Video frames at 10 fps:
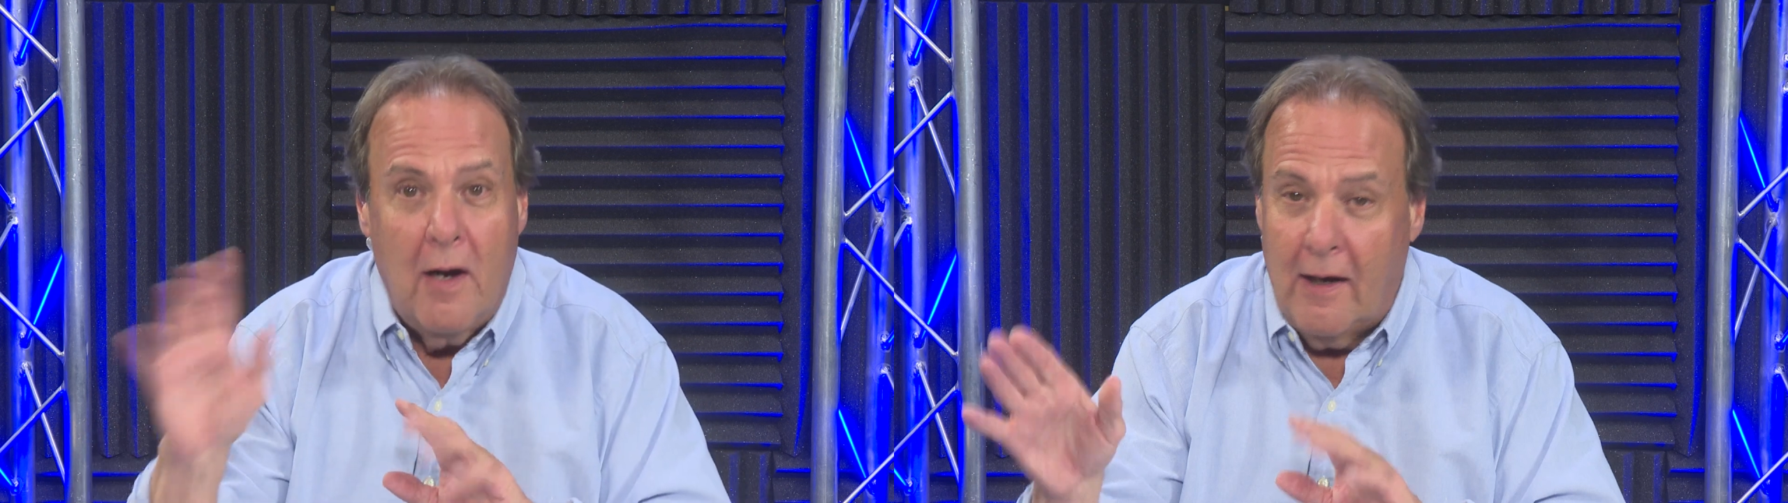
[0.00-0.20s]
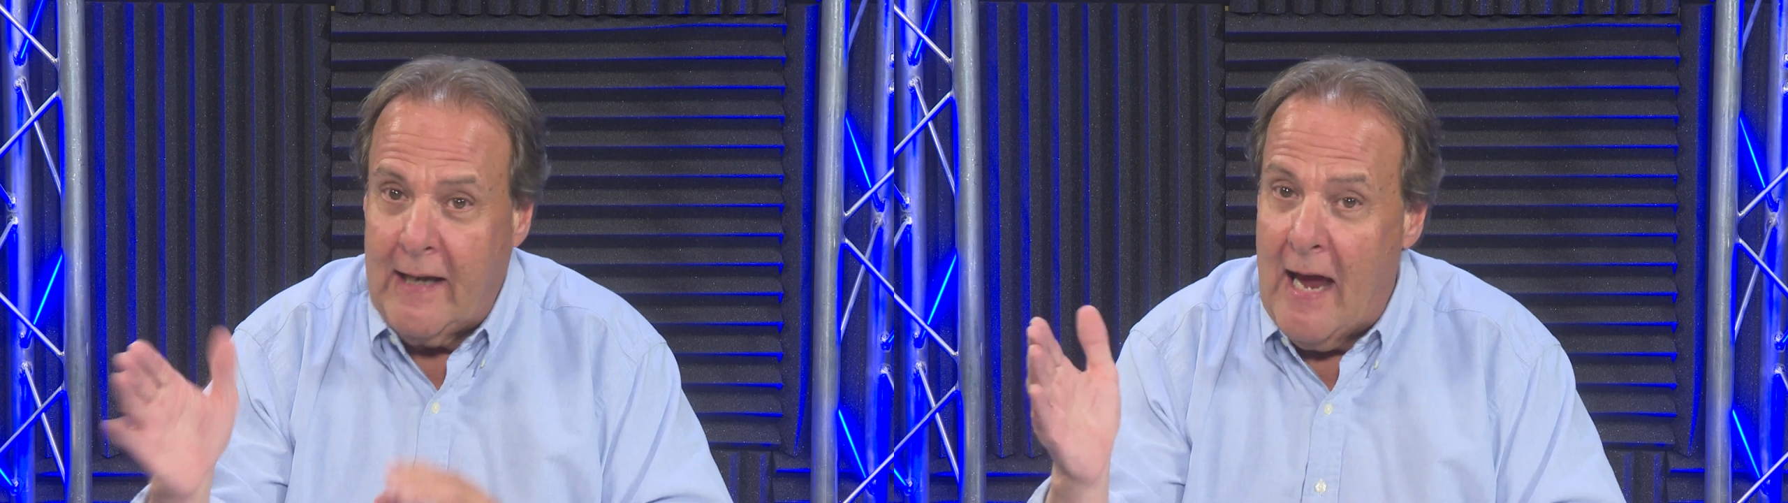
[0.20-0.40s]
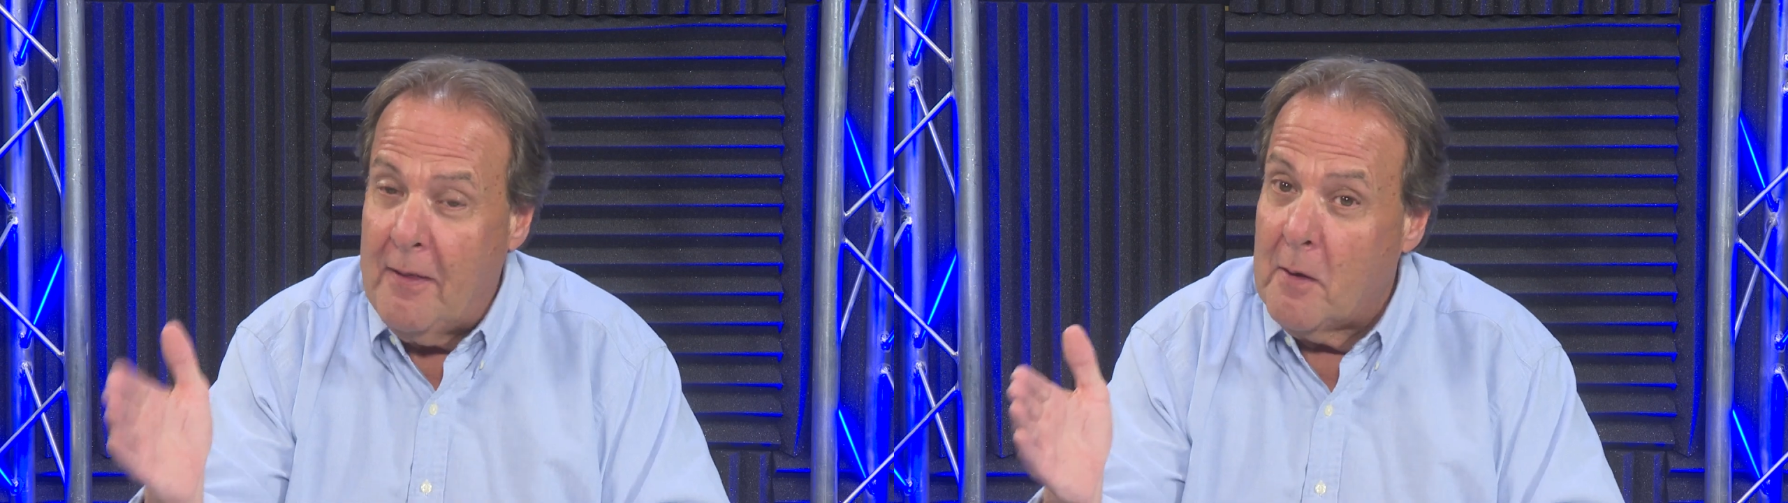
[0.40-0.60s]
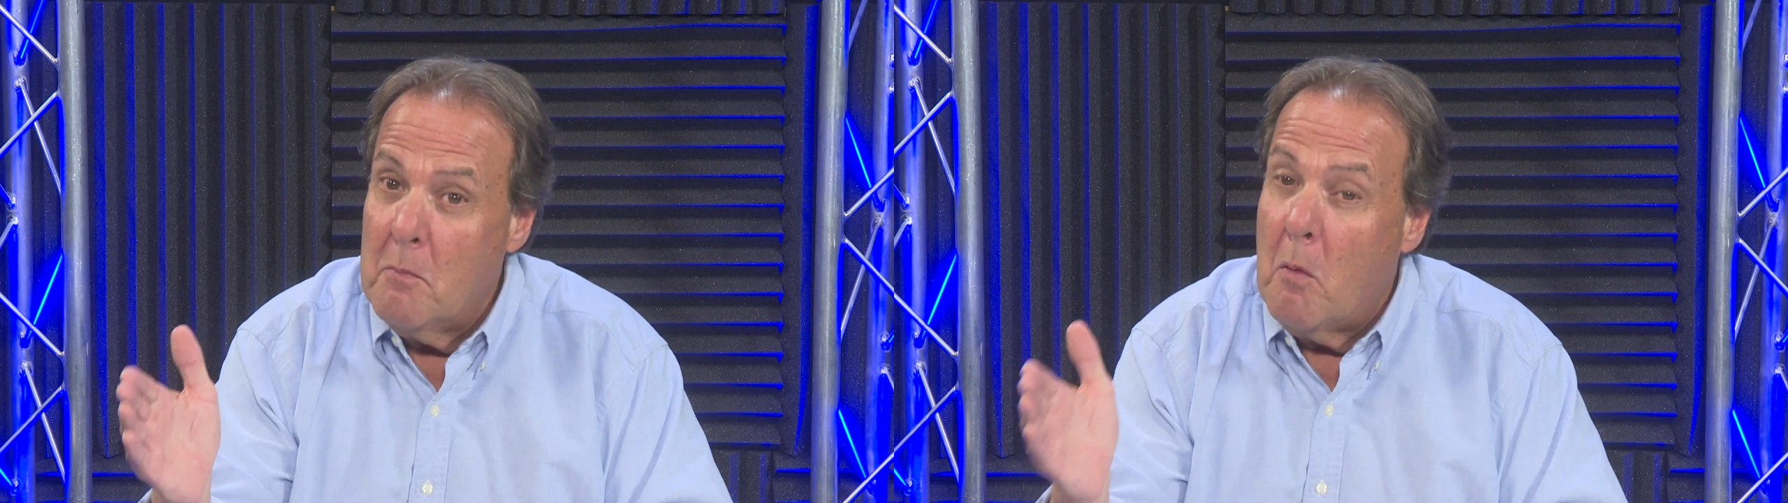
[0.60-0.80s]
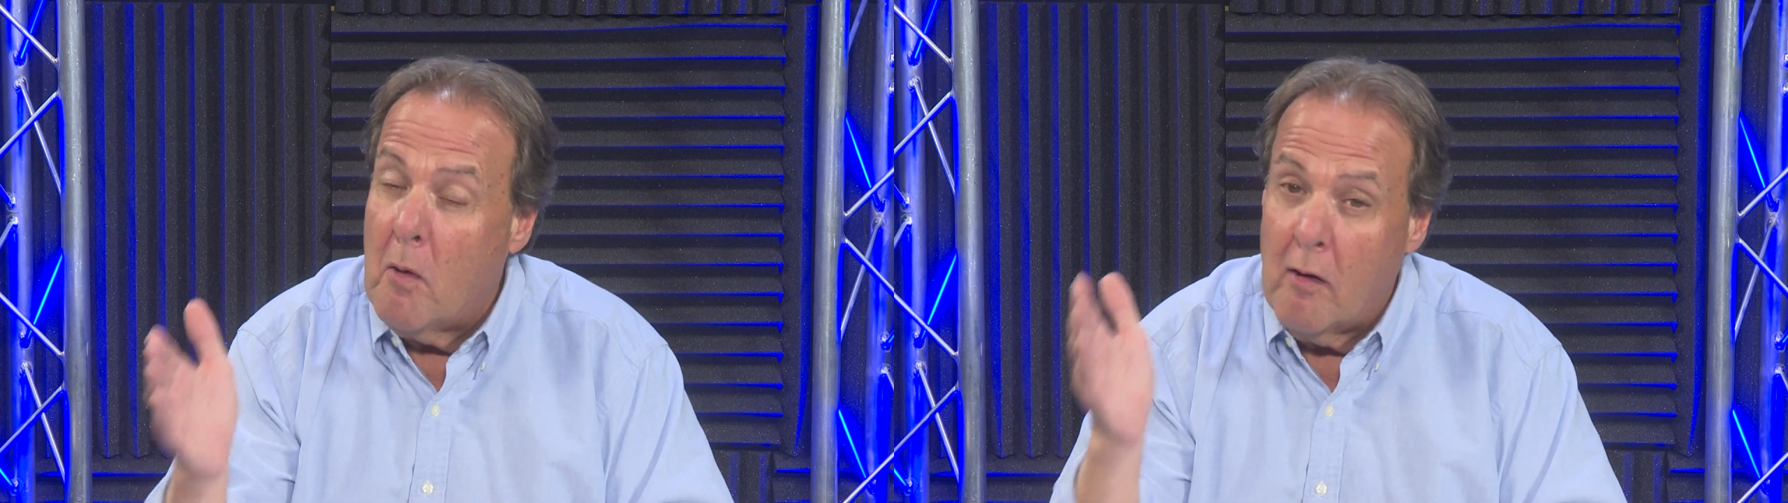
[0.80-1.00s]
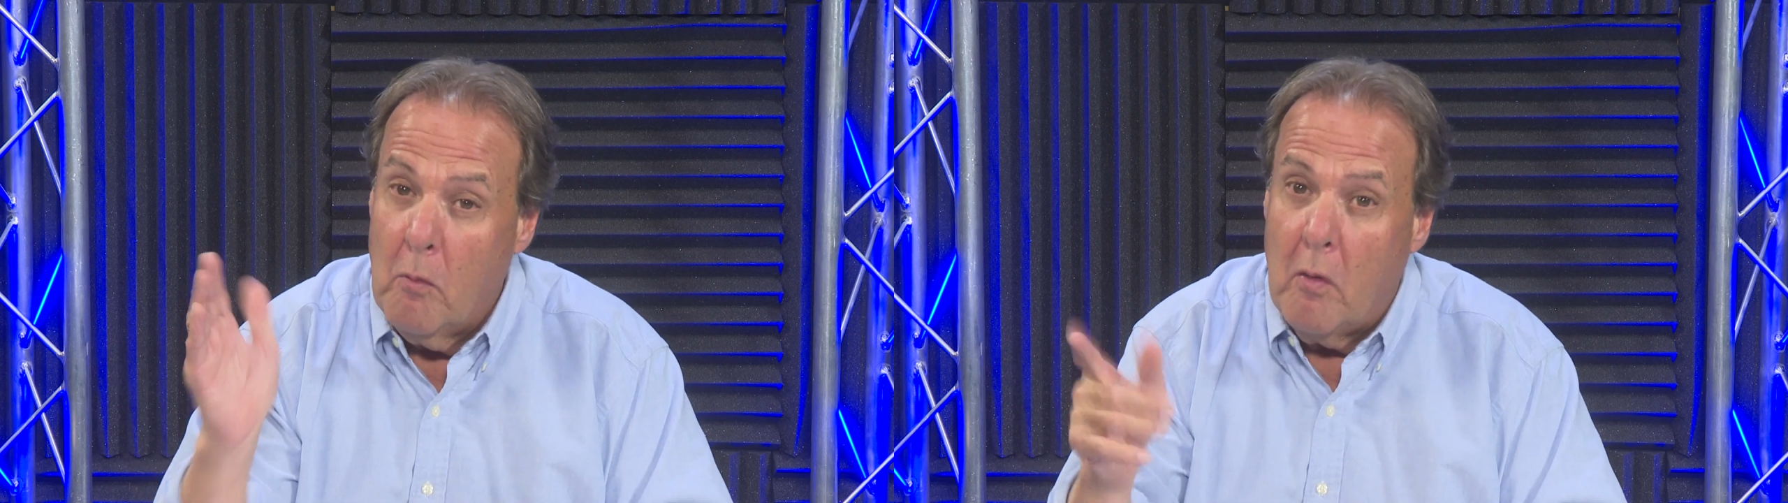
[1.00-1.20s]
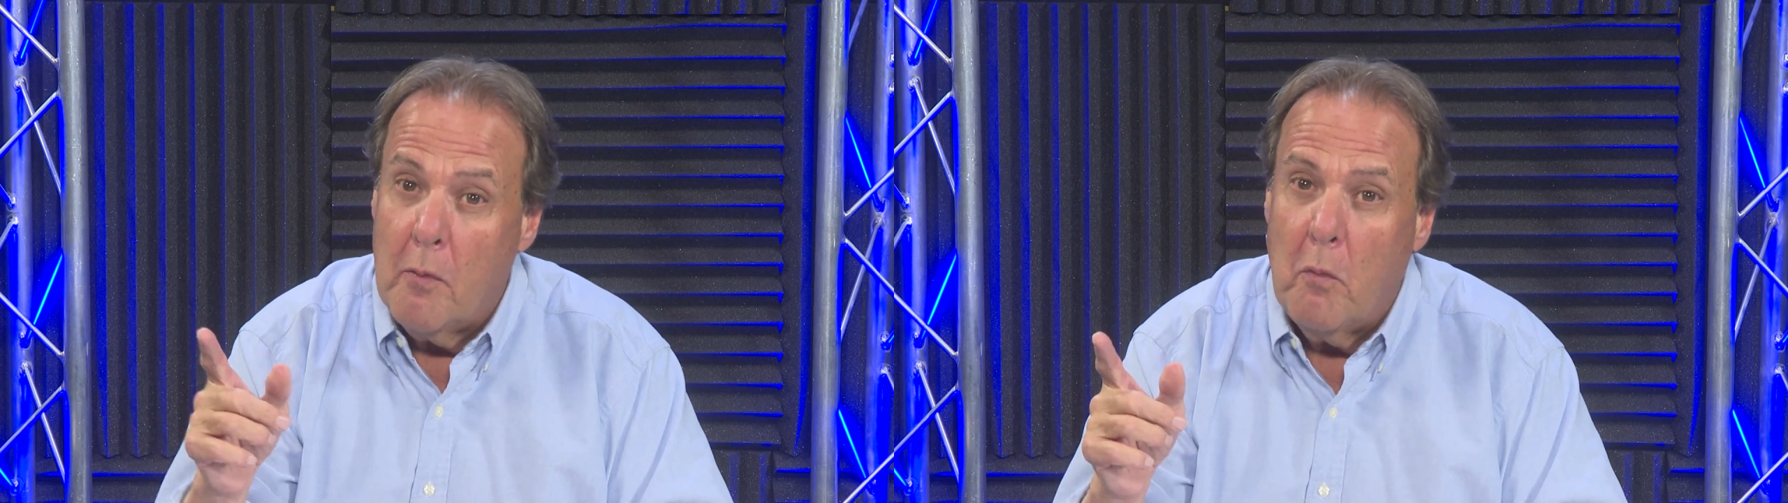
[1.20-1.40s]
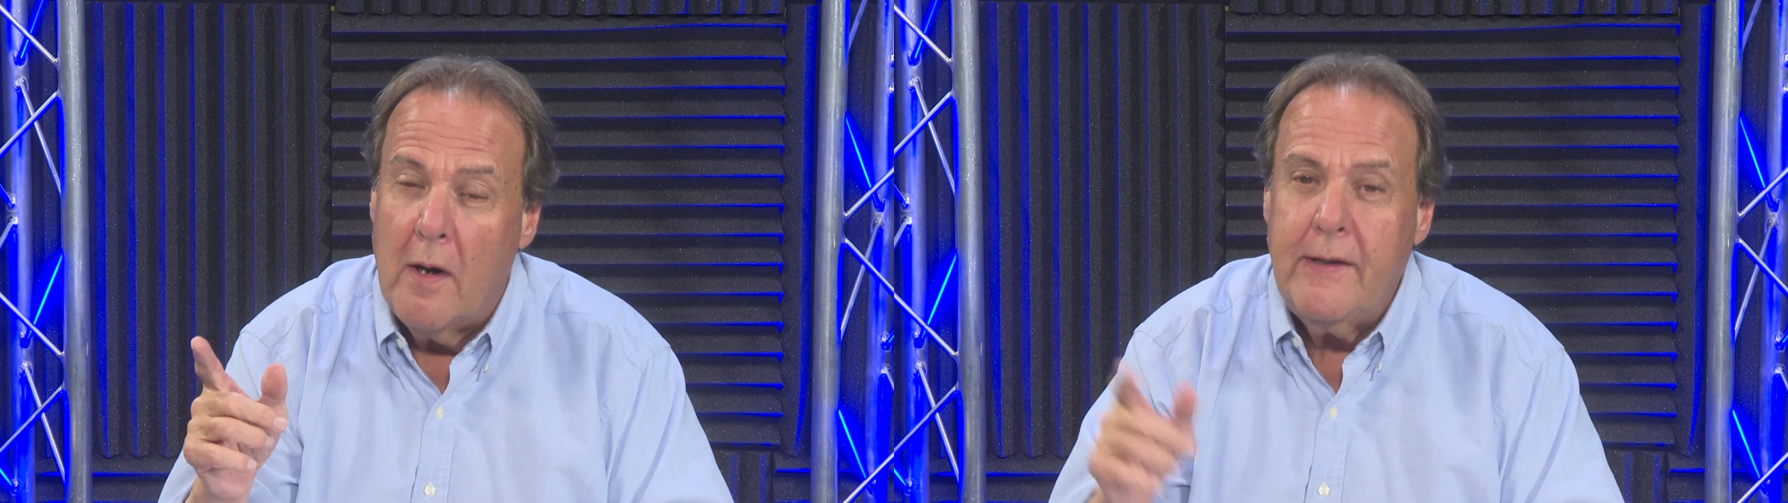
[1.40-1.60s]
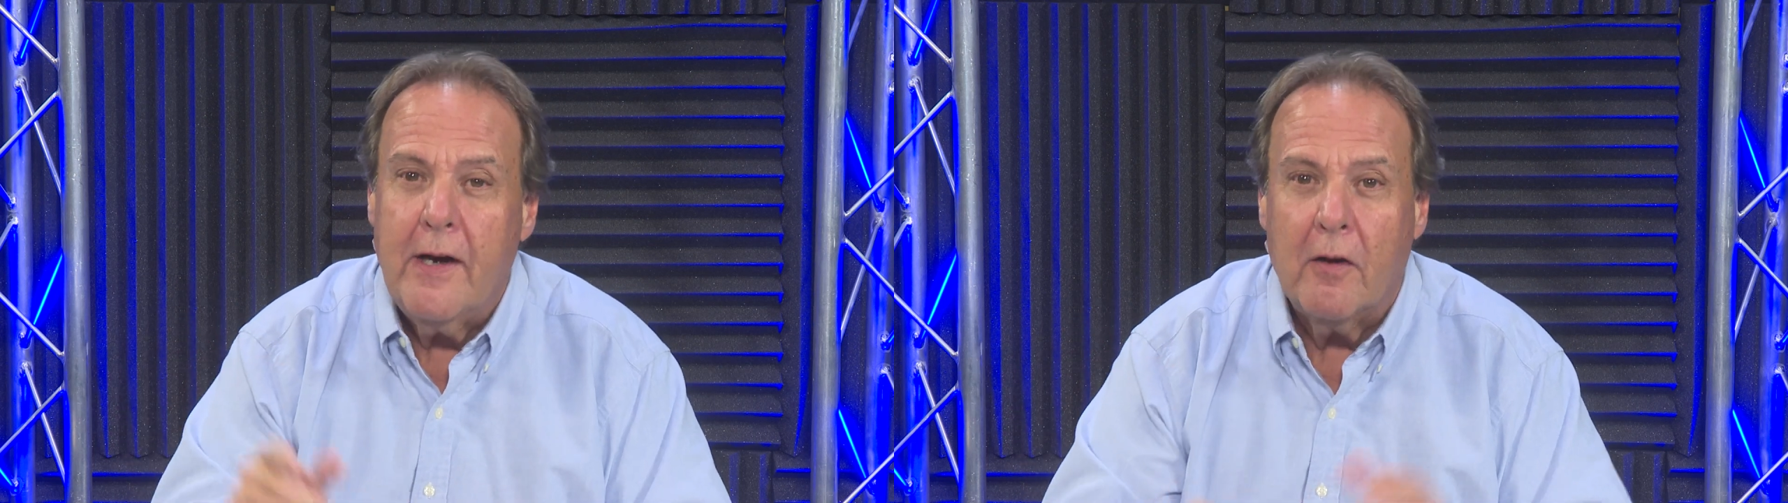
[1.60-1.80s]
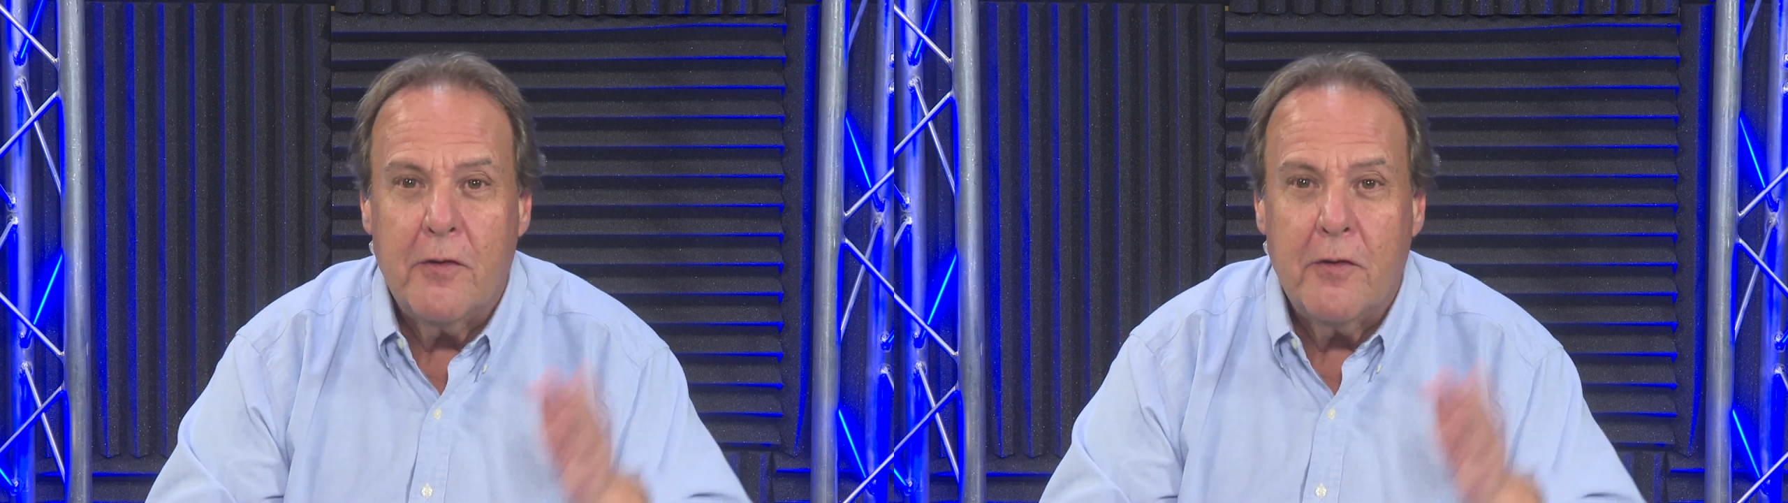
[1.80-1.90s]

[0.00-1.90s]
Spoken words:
Catholic Memorial won one year,